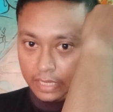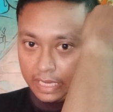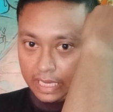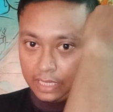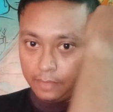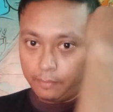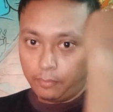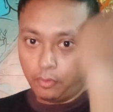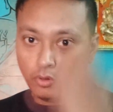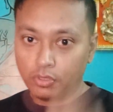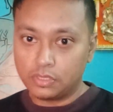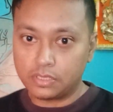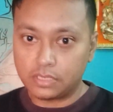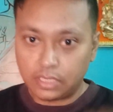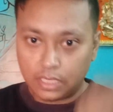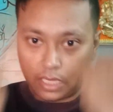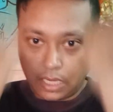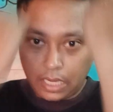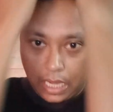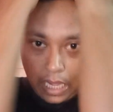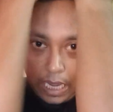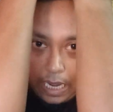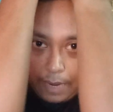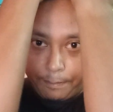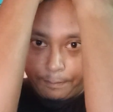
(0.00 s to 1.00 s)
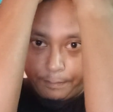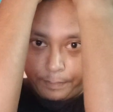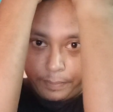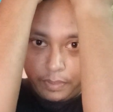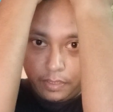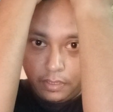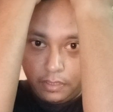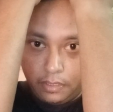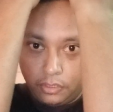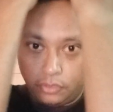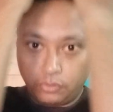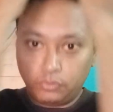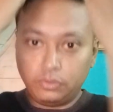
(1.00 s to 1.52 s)
elbows up
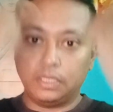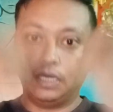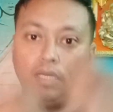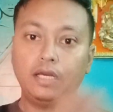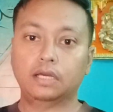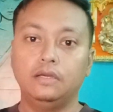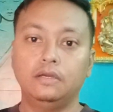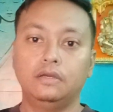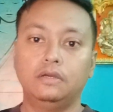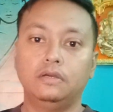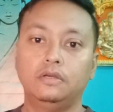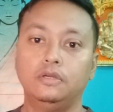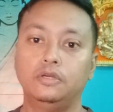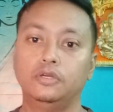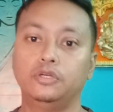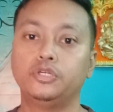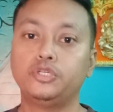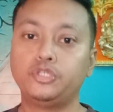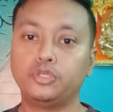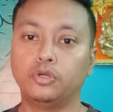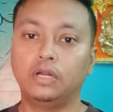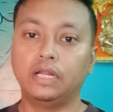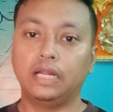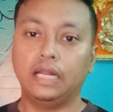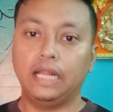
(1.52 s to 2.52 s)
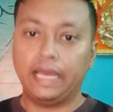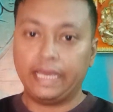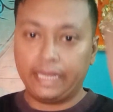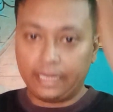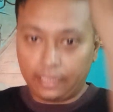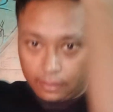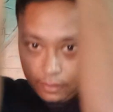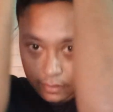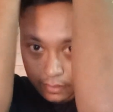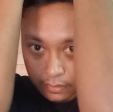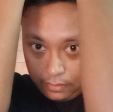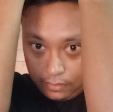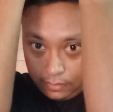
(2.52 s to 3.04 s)
to the shoulder
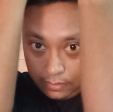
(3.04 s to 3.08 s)
line.